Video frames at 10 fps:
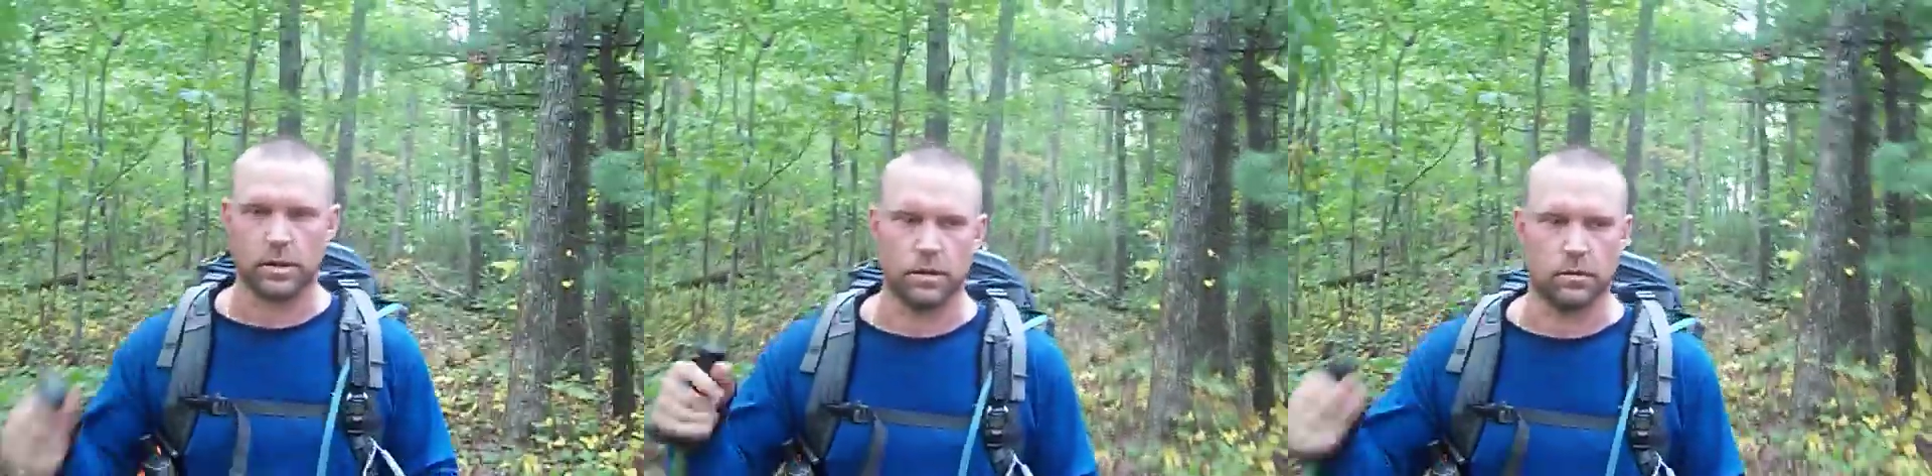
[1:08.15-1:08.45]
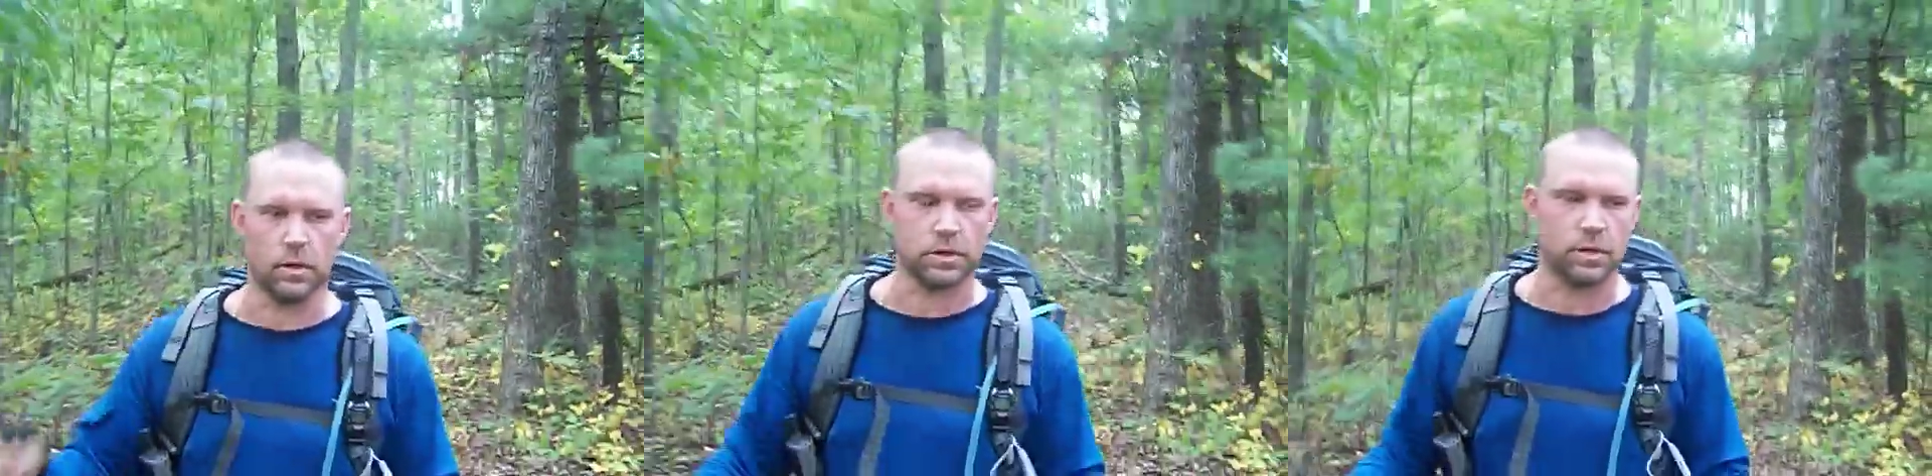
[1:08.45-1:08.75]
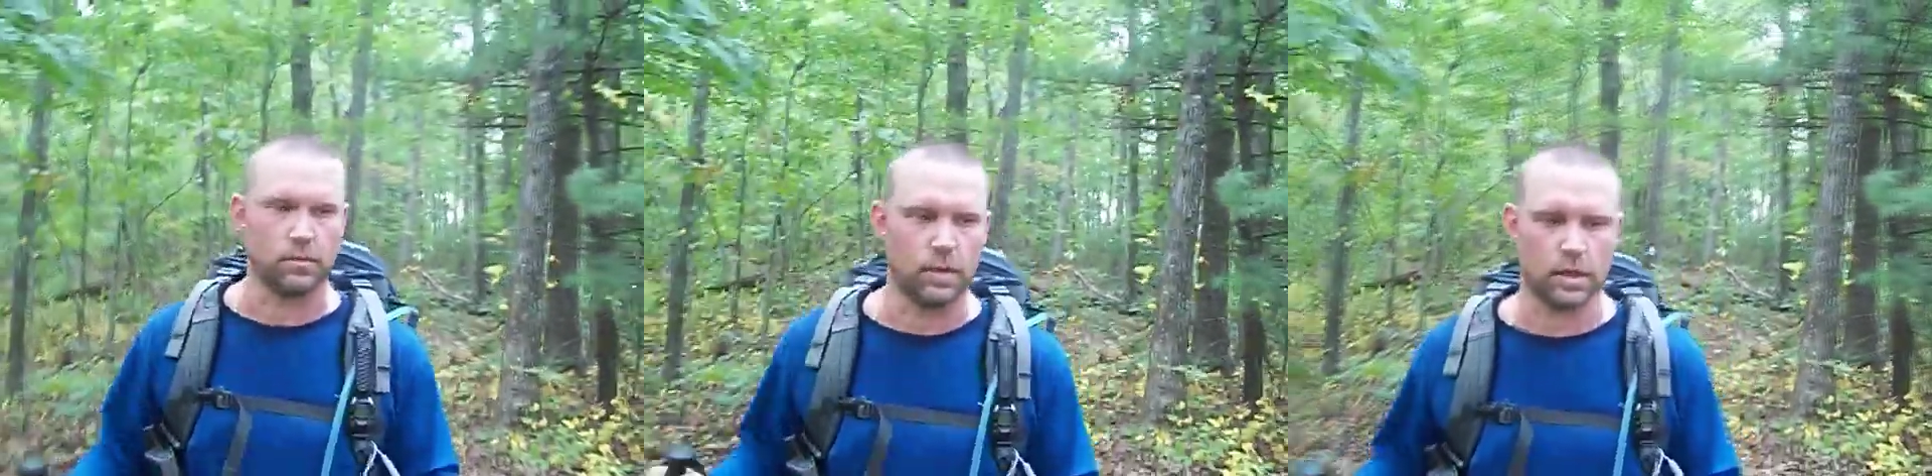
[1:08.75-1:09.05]
It wasn't
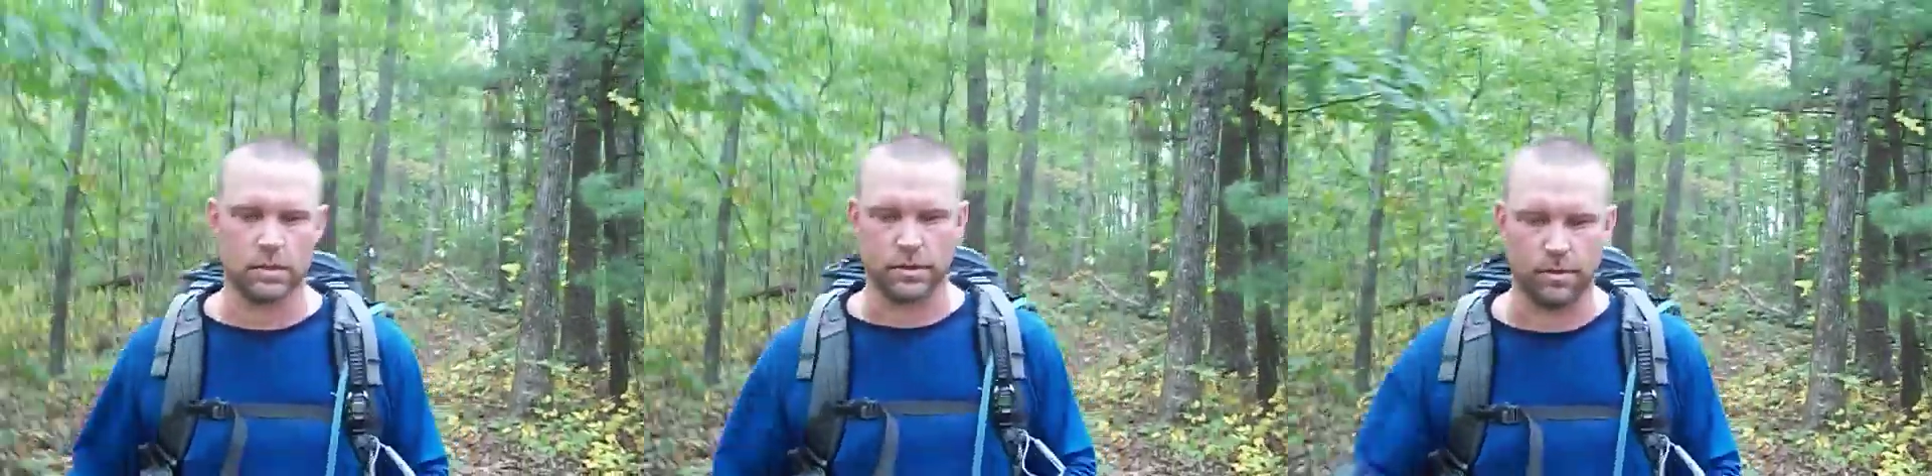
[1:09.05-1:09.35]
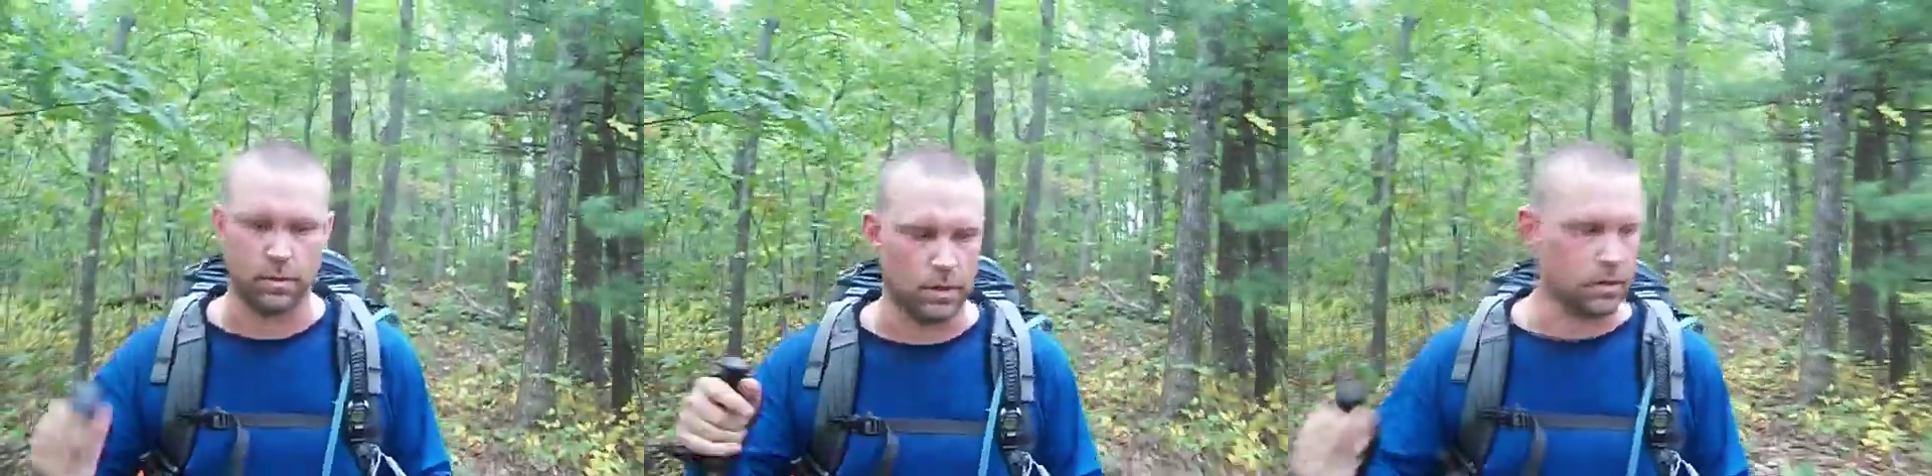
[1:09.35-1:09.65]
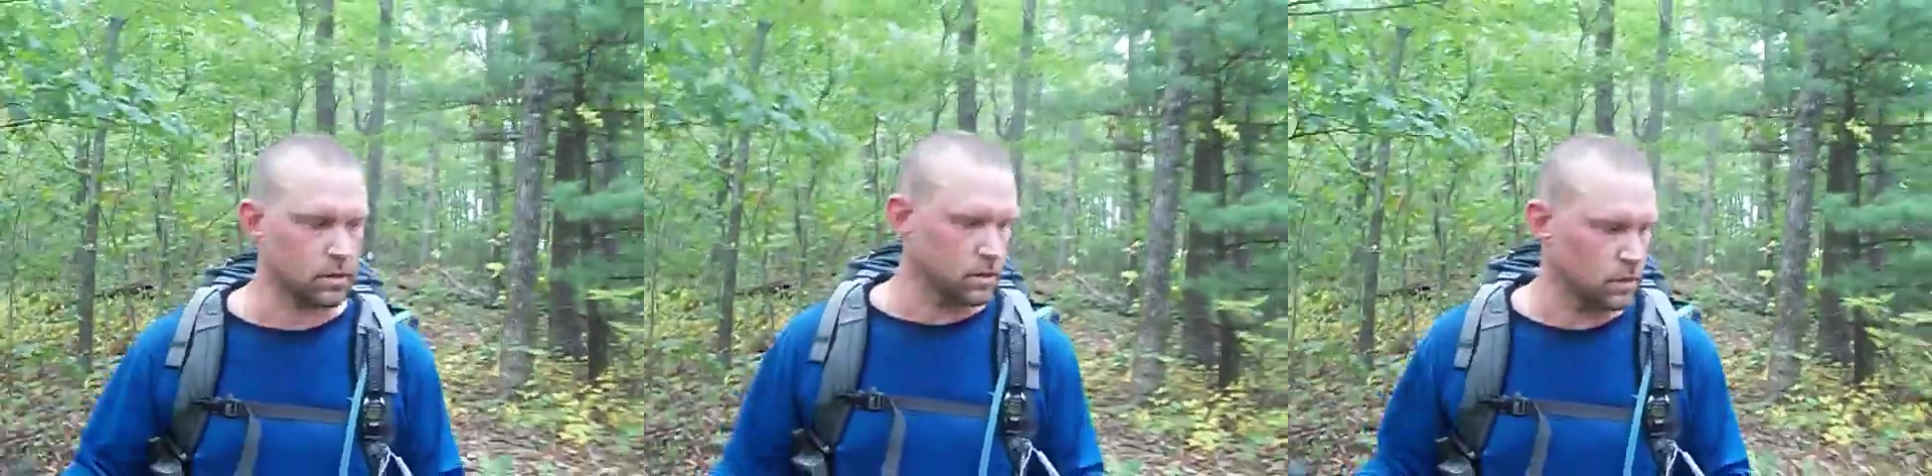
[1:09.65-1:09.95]
on my GPS.
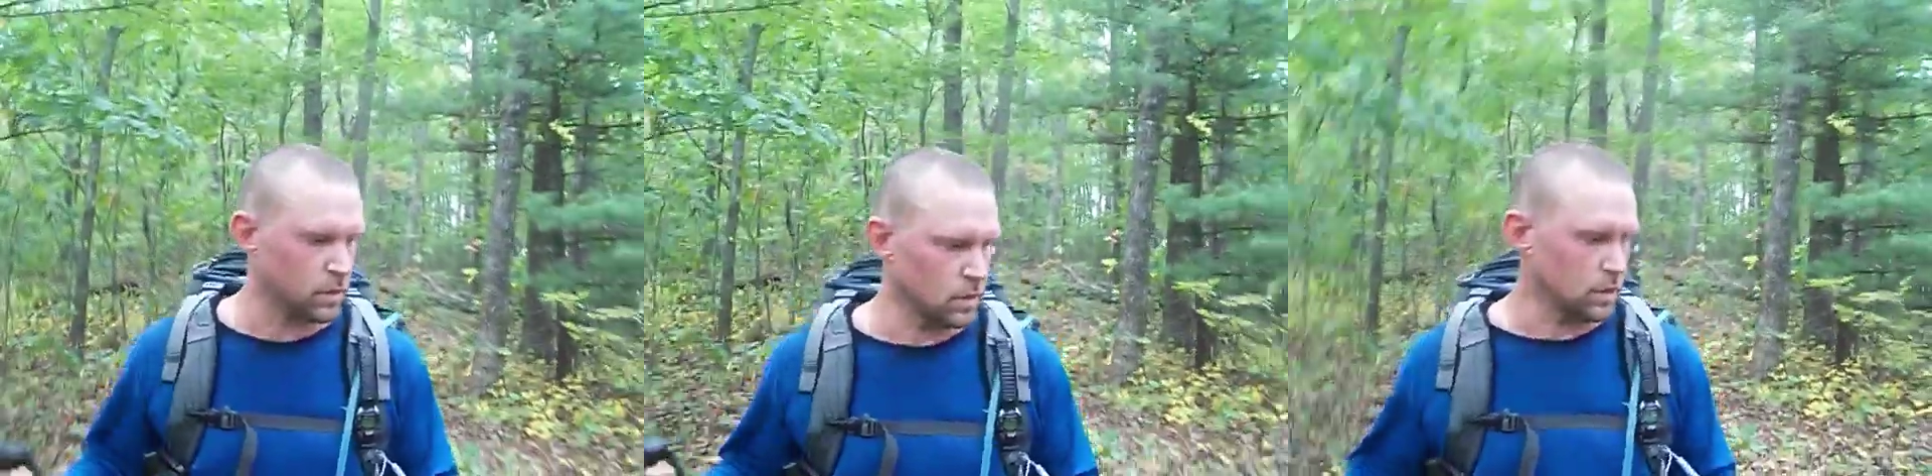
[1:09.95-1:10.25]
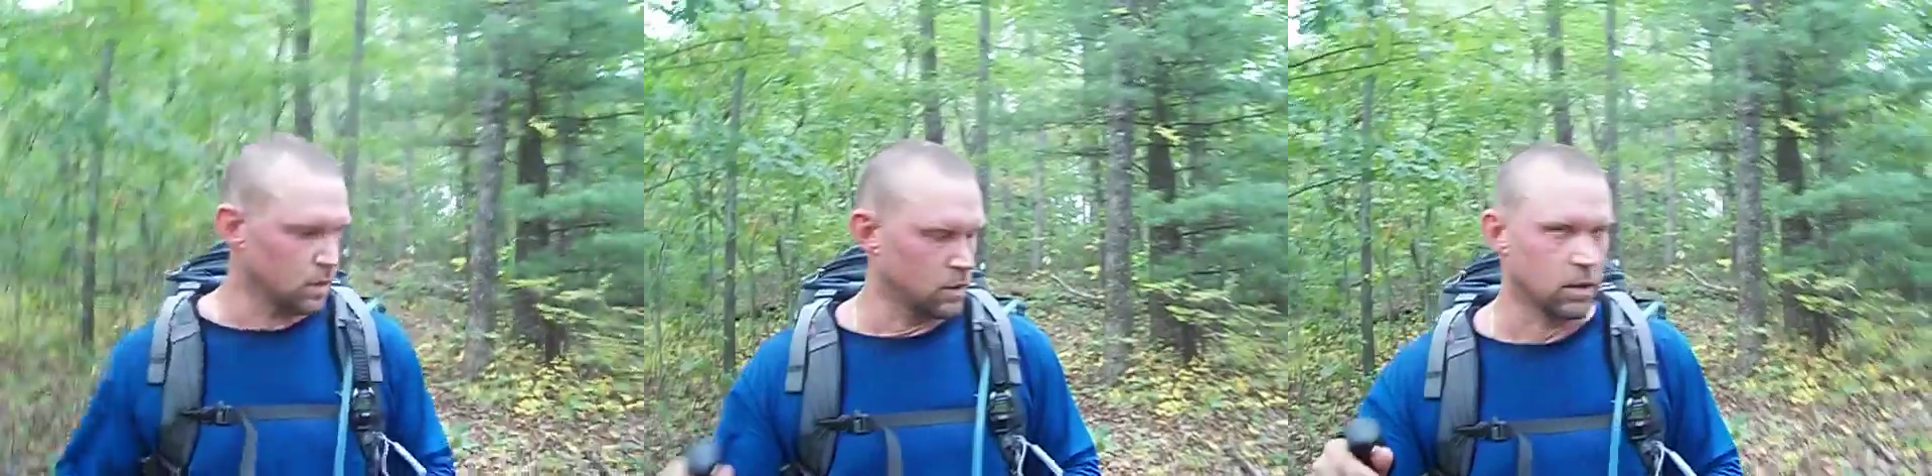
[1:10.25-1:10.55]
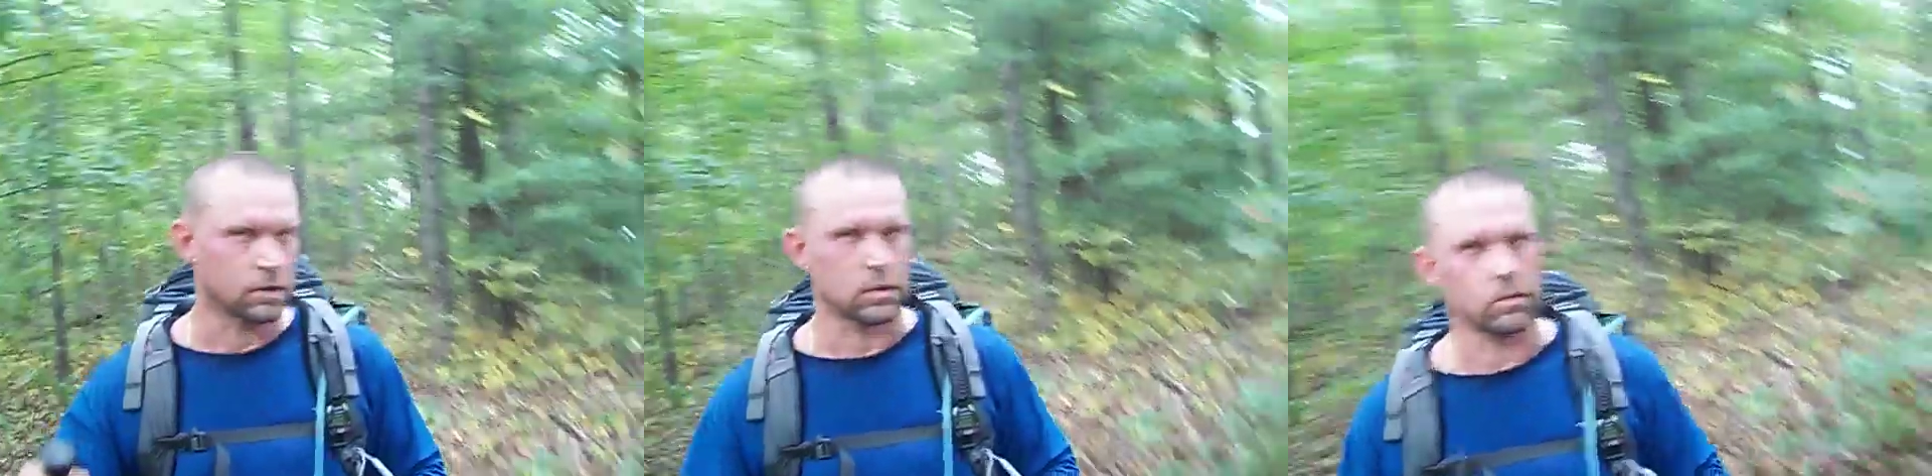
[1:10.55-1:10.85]
There's